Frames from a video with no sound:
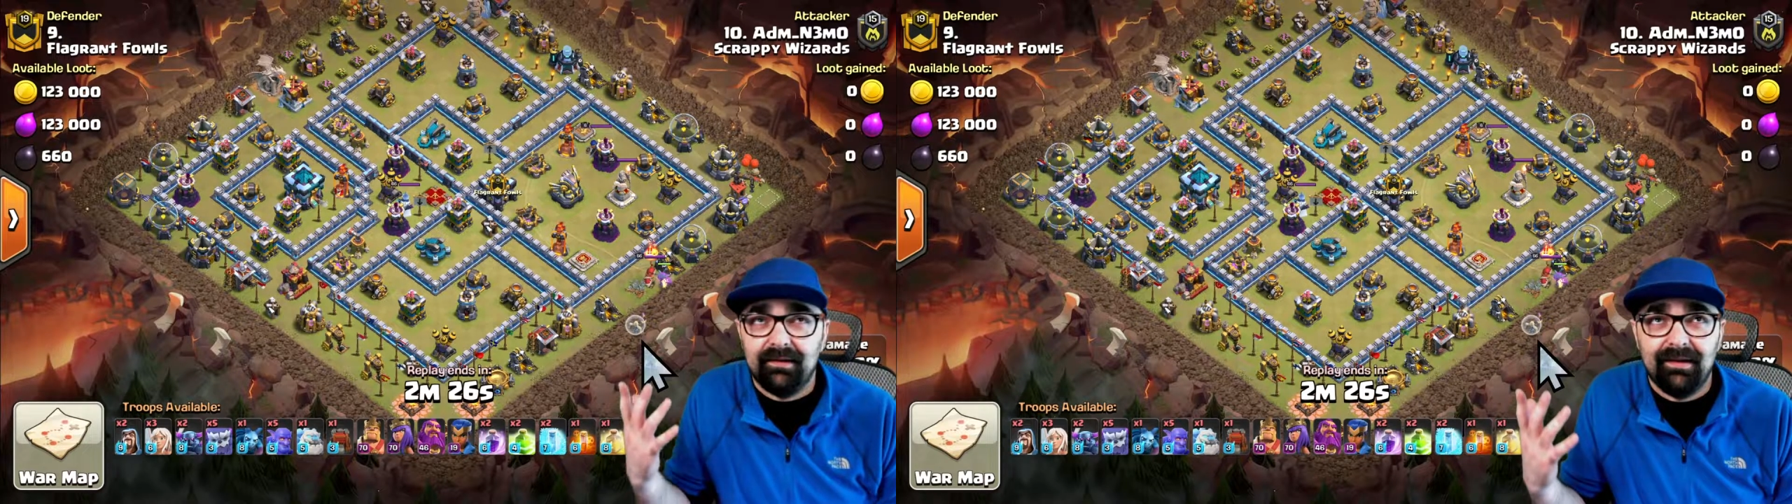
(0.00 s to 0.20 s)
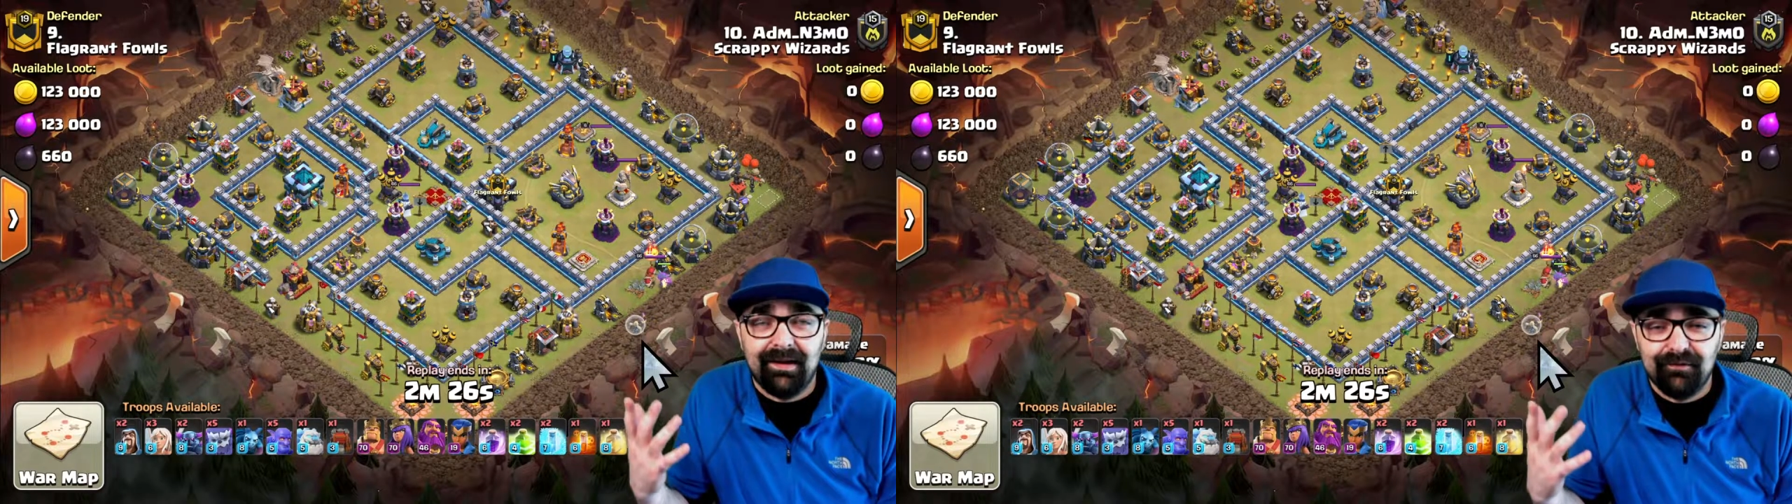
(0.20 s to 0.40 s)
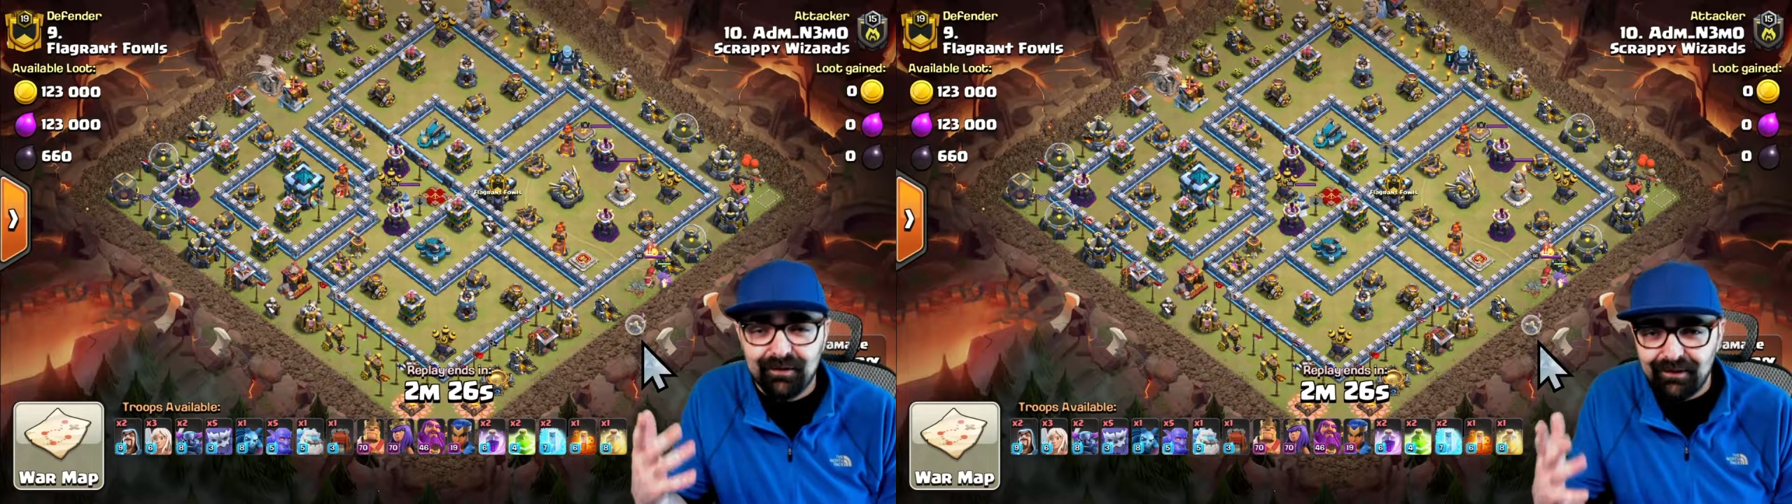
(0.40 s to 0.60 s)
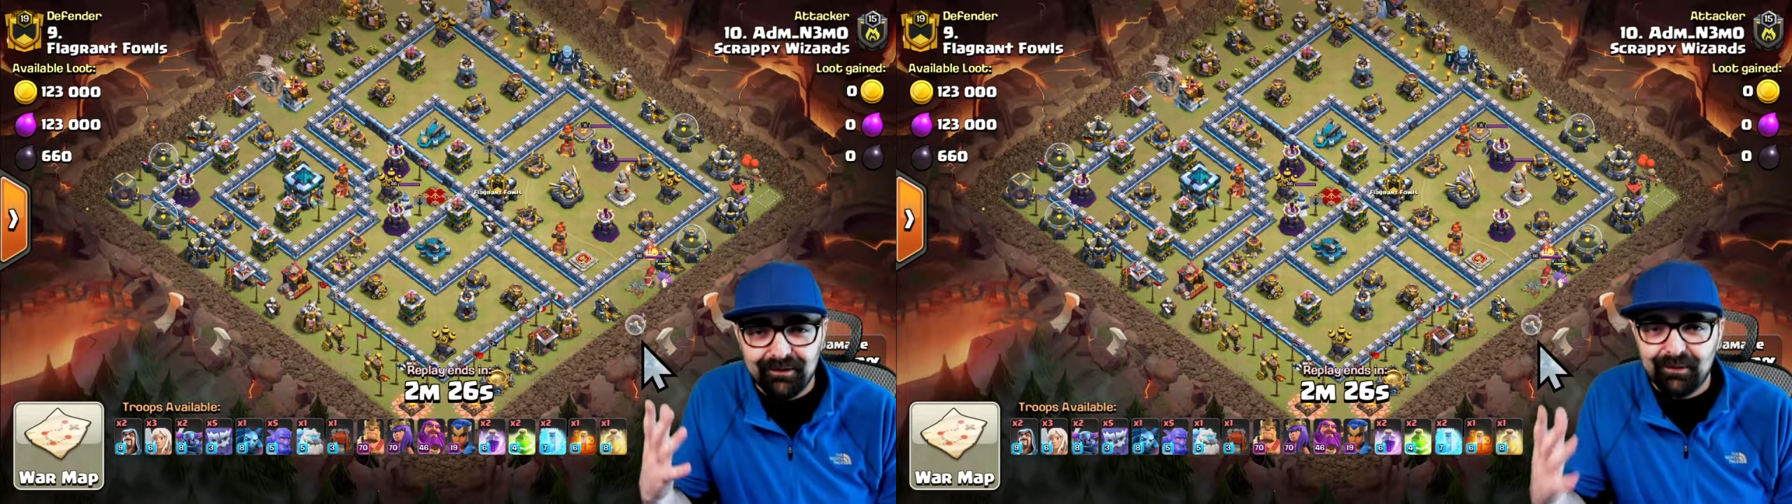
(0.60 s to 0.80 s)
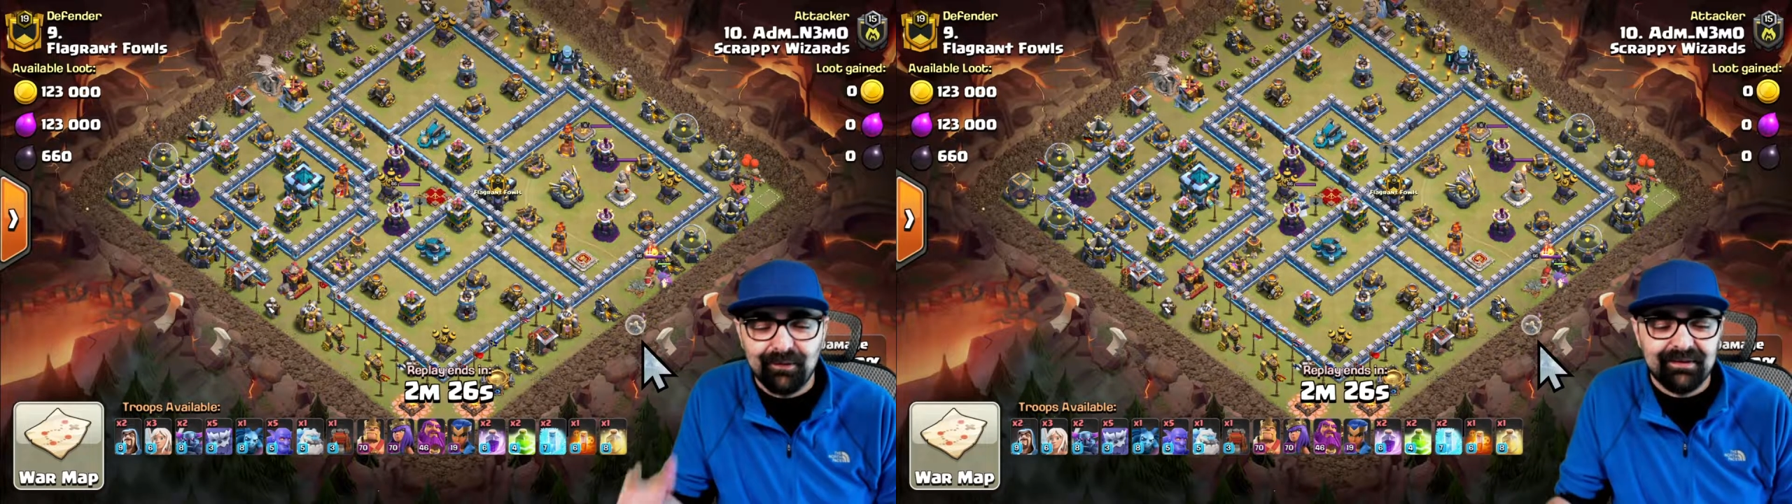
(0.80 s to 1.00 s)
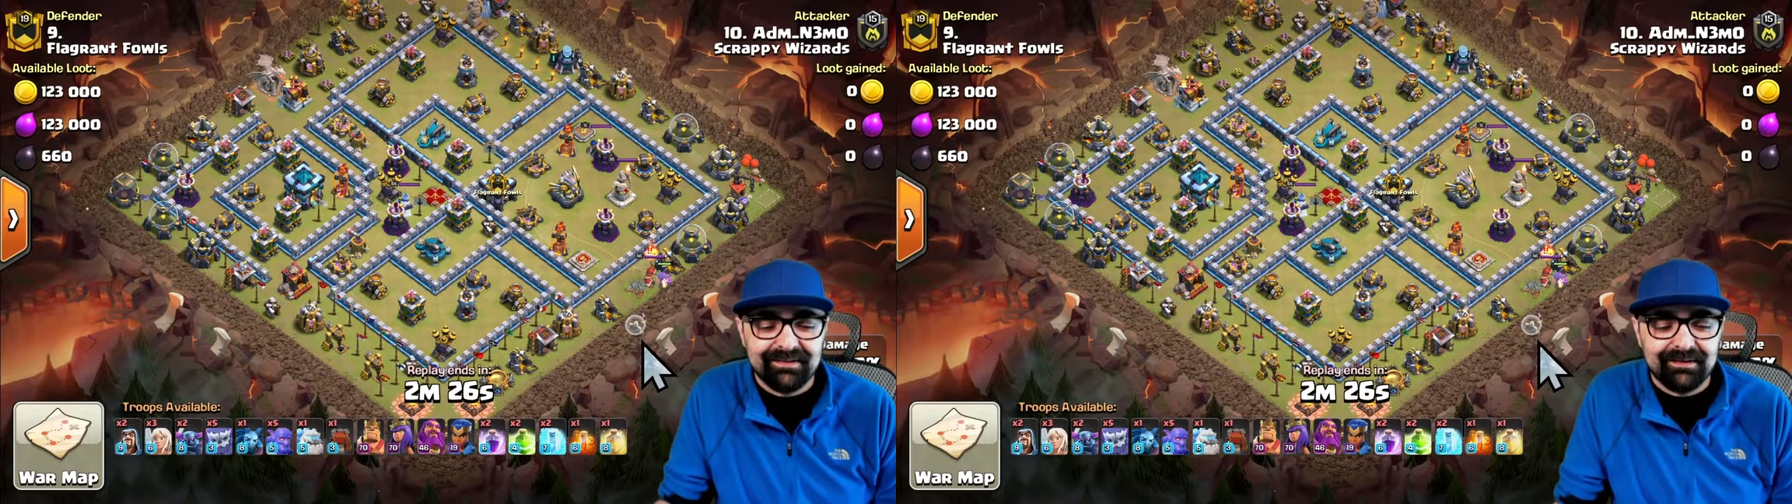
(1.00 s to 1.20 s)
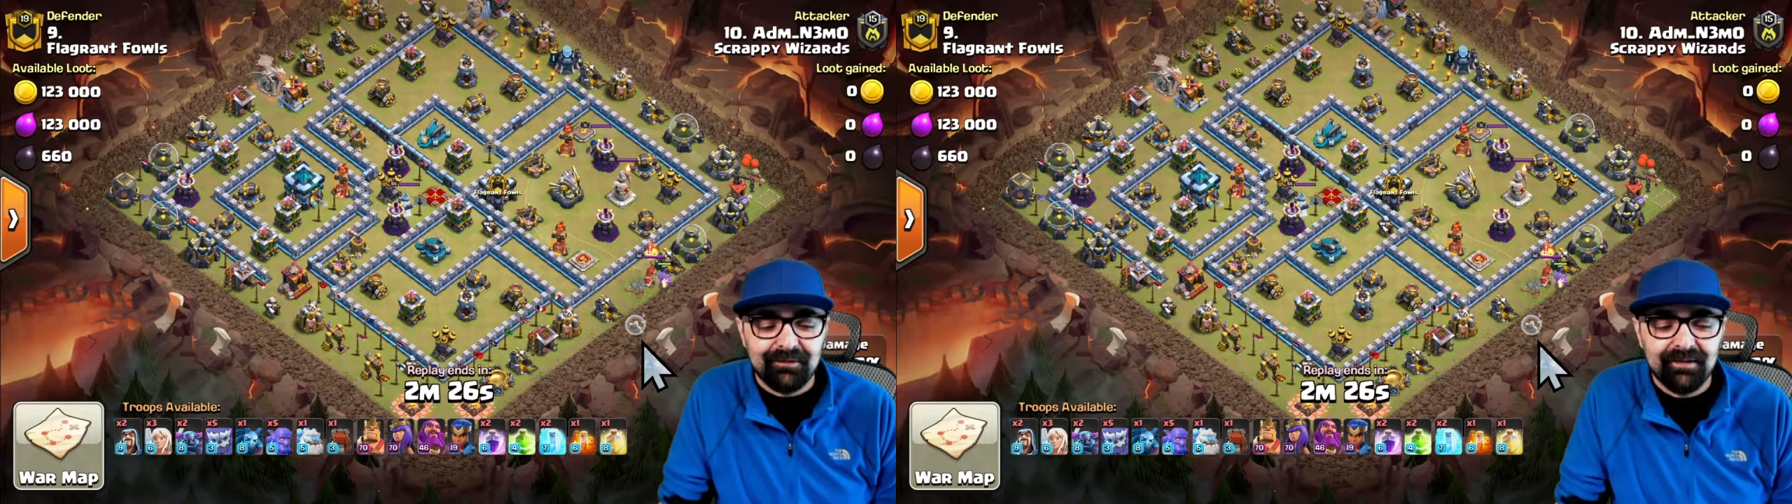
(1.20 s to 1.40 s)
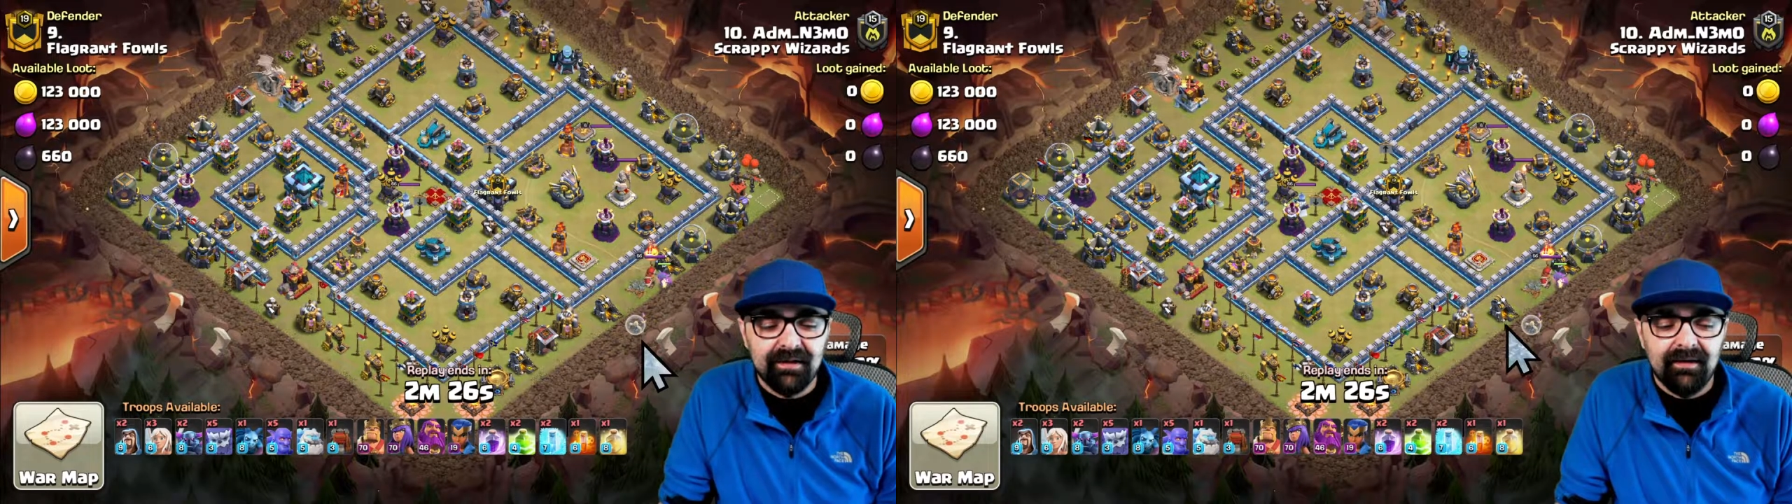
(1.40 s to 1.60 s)
a live hit and all of this
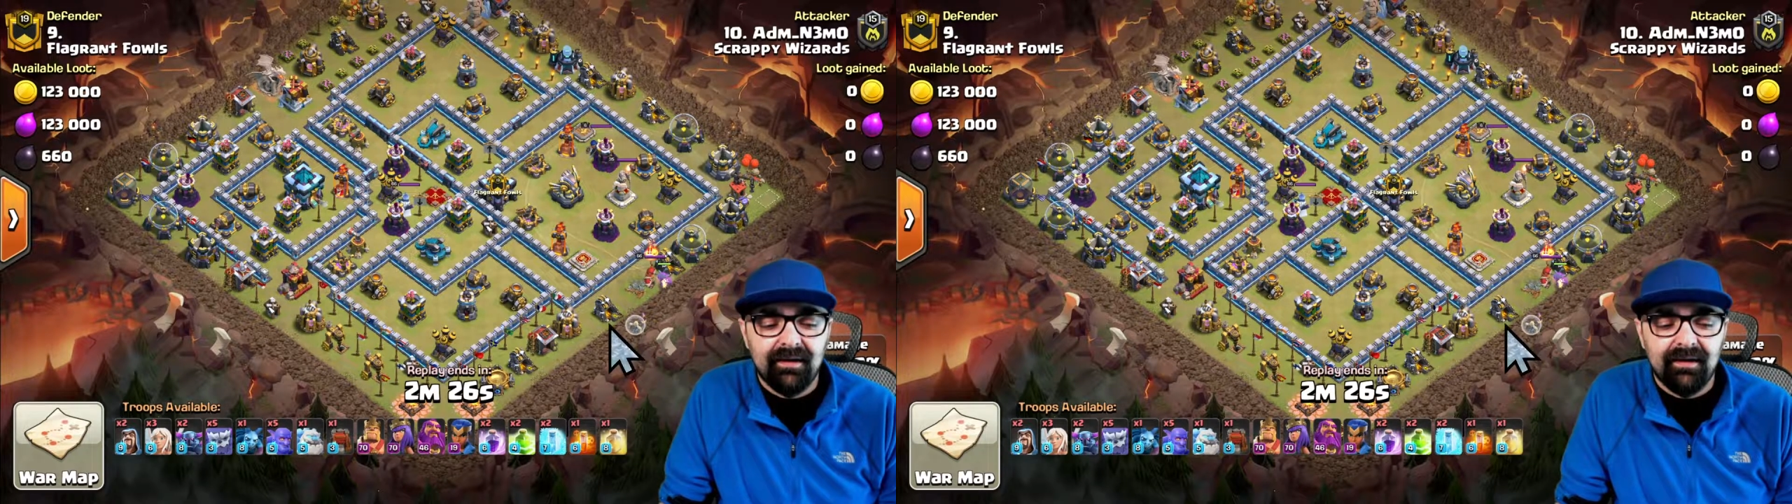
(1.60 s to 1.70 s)
stuff,